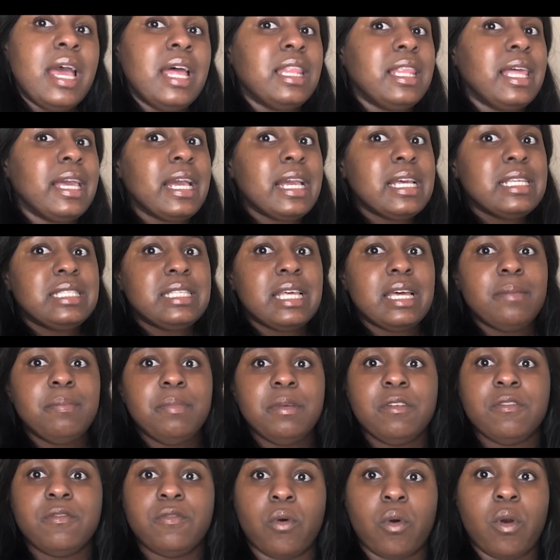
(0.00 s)
Like I said
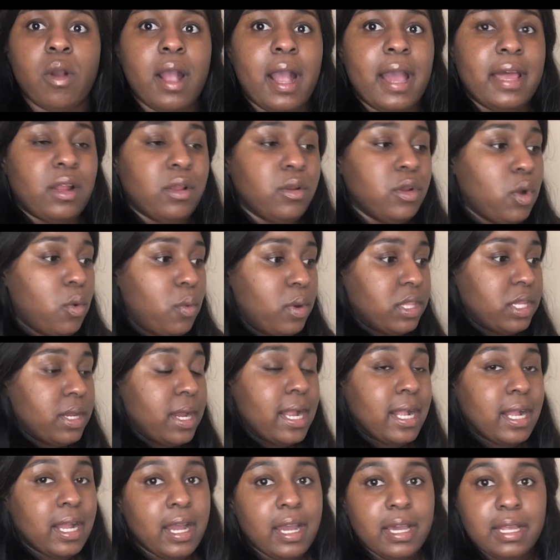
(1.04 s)
before, I don't know whether
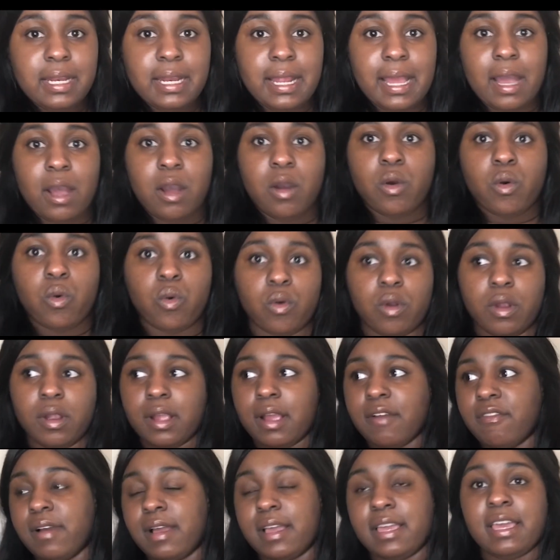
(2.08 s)
I cut it out or
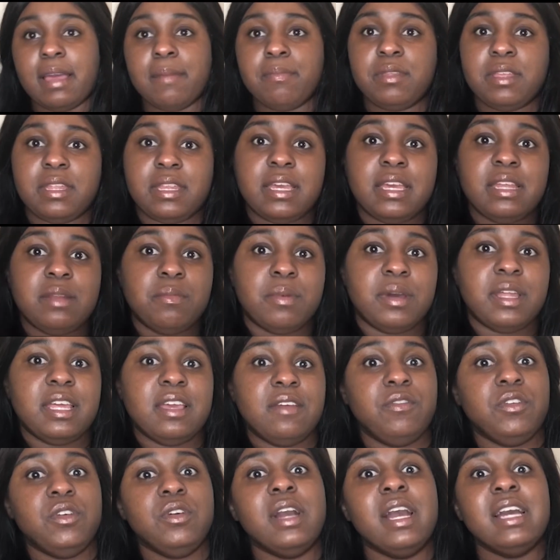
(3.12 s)
if I kept it in, but
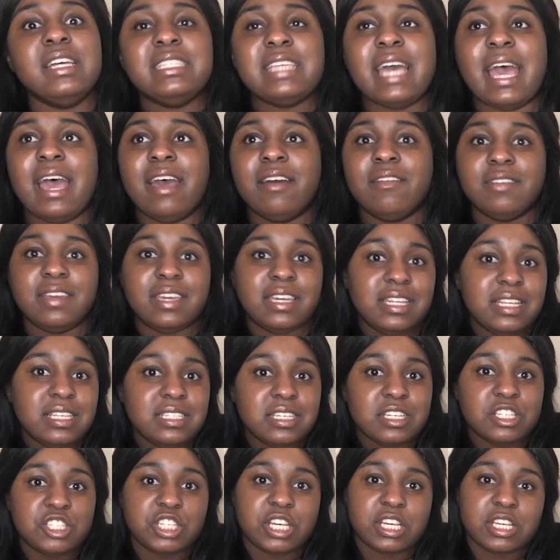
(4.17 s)
if you guys have any
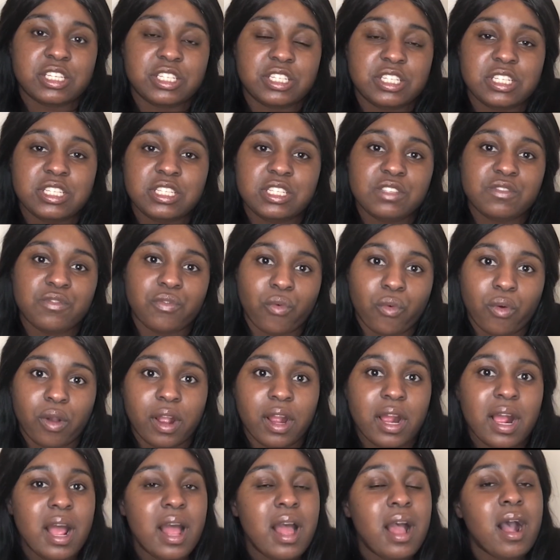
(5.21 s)
suggestions
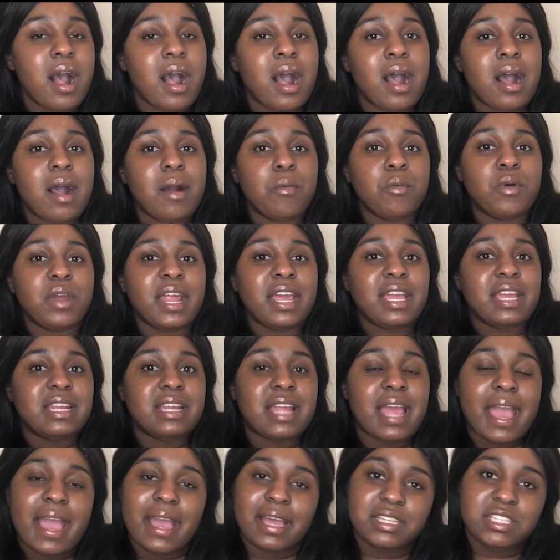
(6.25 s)
for what I
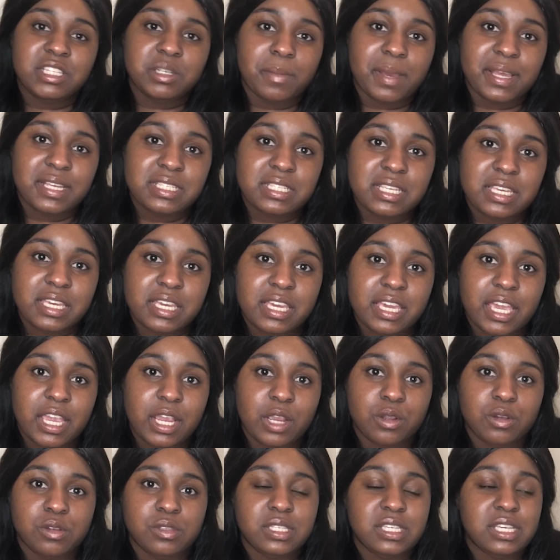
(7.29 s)
can add to my
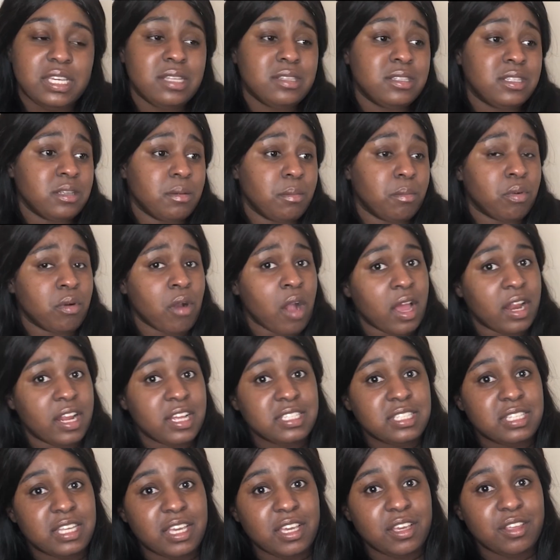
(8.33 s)
skincare routine, some
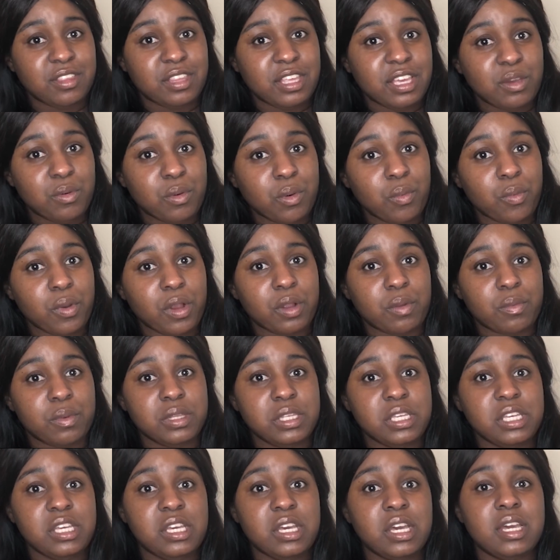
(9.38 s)
products that you think will work
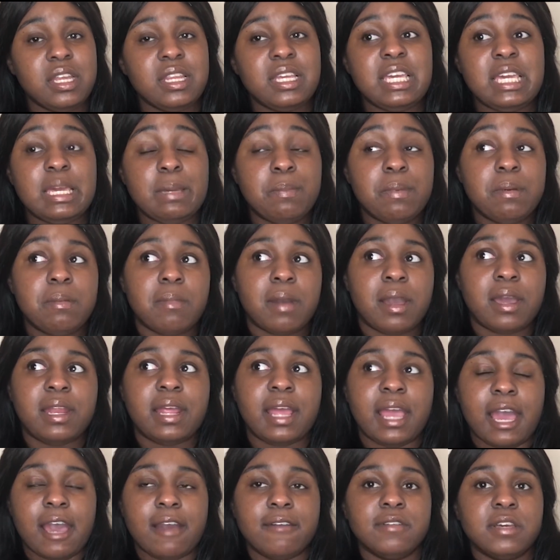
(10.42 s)
really good. Keep in mind
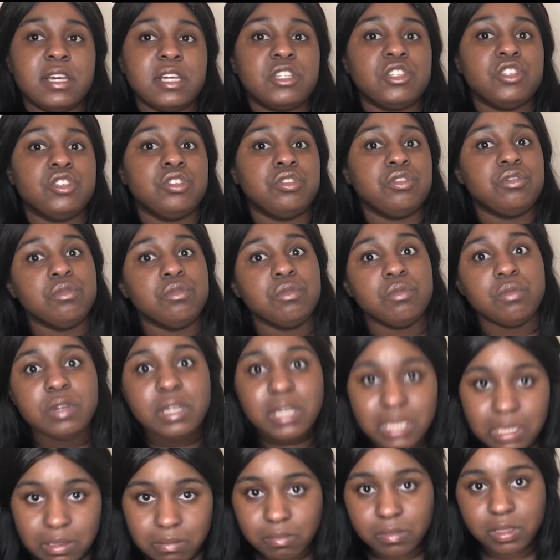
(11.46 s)
I have
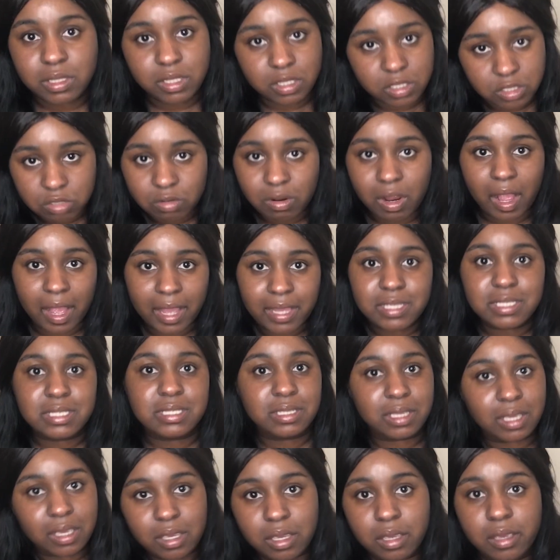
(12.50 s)
extremely dry
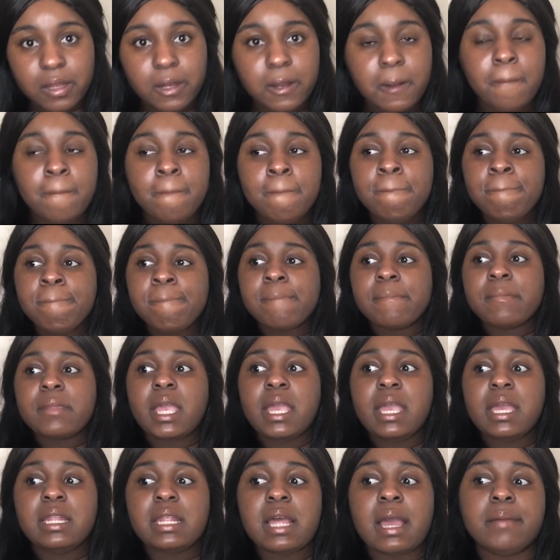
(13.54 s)
skin,
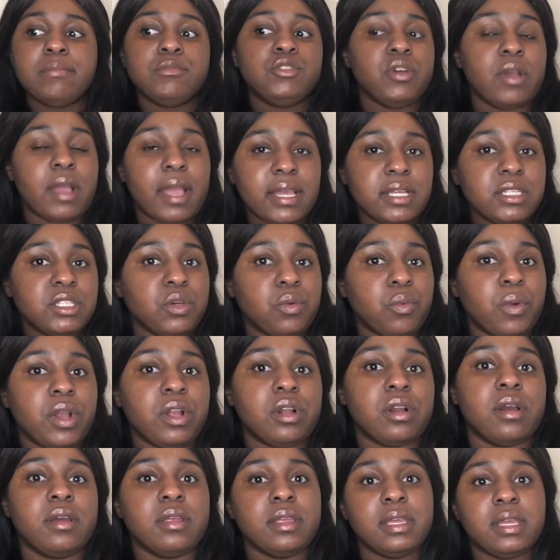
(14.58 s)
and I'm trying to
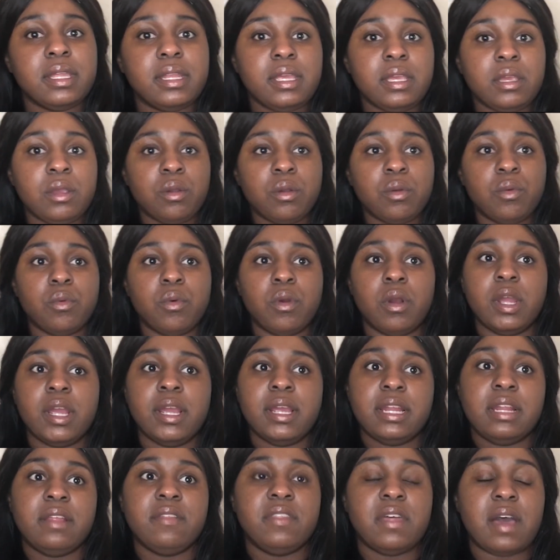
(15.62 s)
work on getting
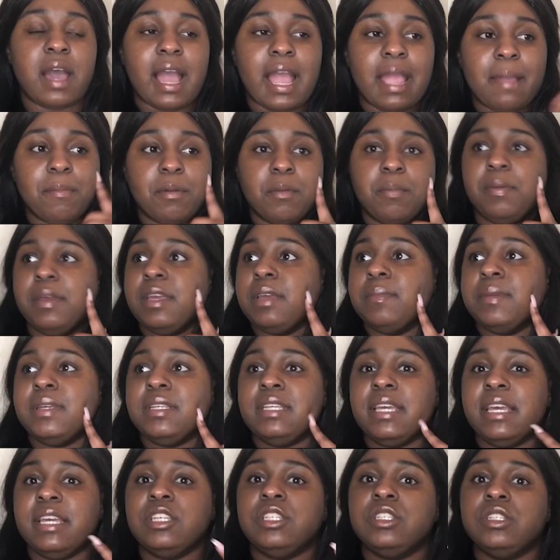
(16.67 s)
rid of the
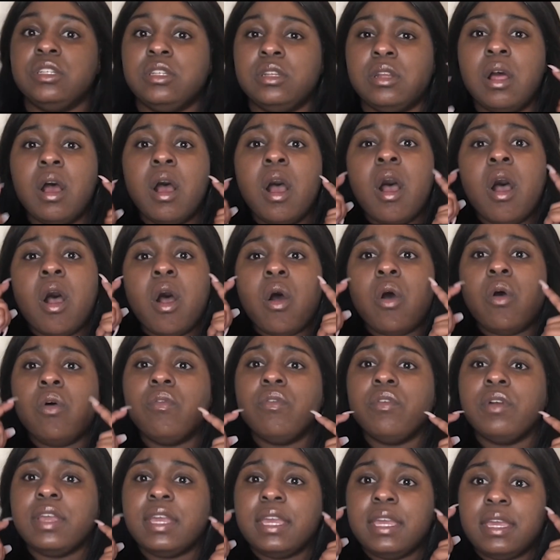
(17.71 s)
hyperpigmentation
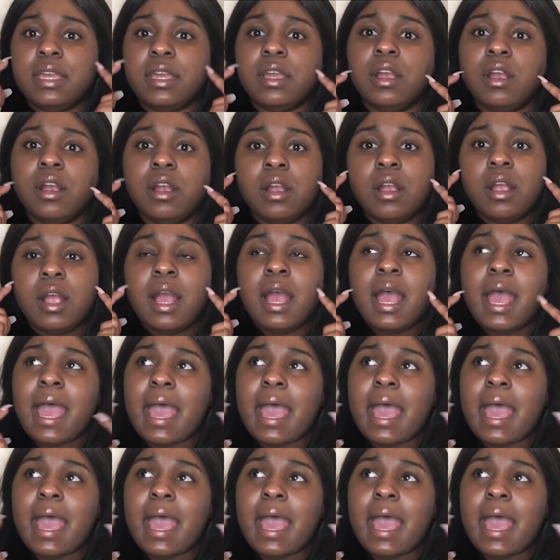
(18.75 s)
over here.